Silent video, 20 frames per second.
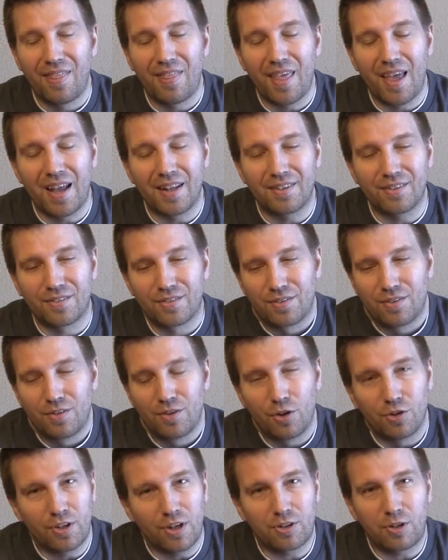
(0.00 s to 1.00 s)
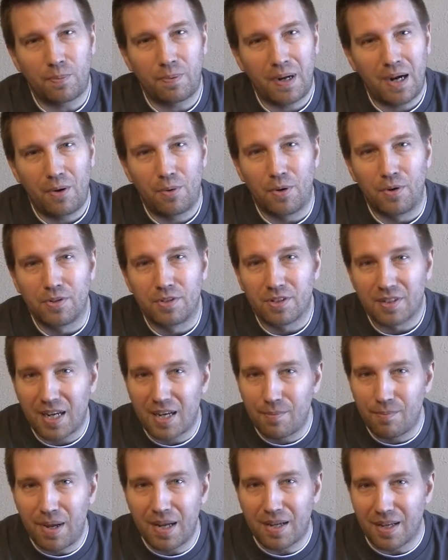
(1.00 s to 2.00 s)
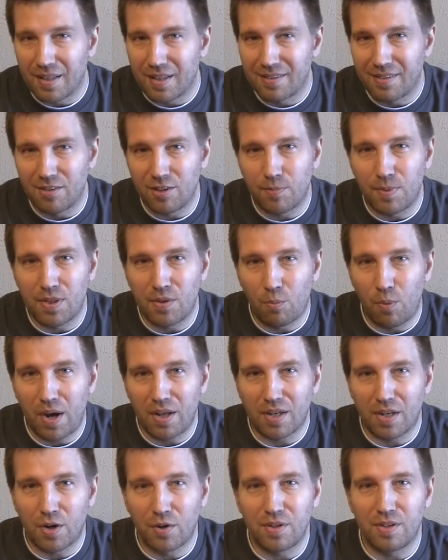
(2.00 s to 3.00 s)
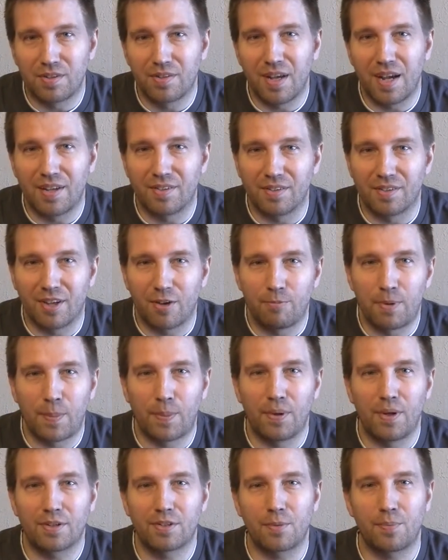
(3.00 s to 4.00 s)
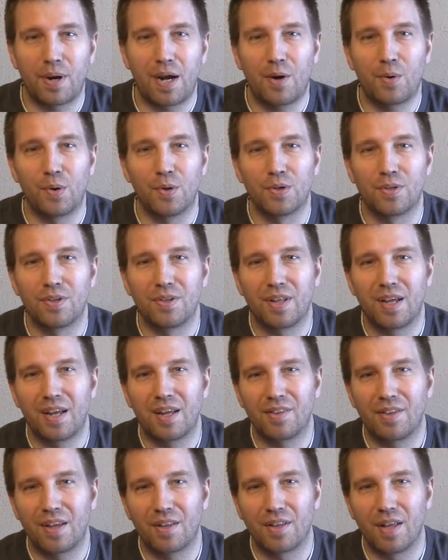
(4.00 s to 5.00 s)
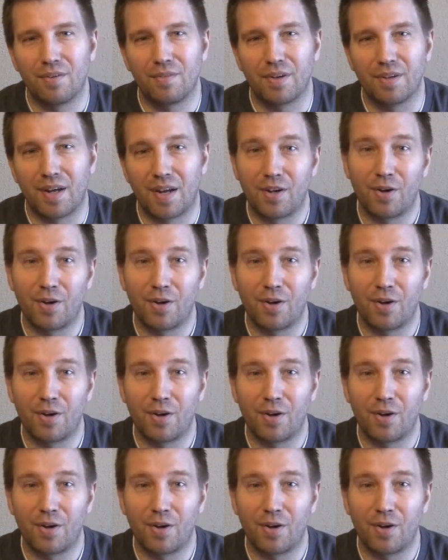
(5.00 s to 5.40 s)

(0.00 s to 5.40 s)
that just, those extra powers just kind of make it. It seems to be the way to go these days, is give people extra powers and they, they love it.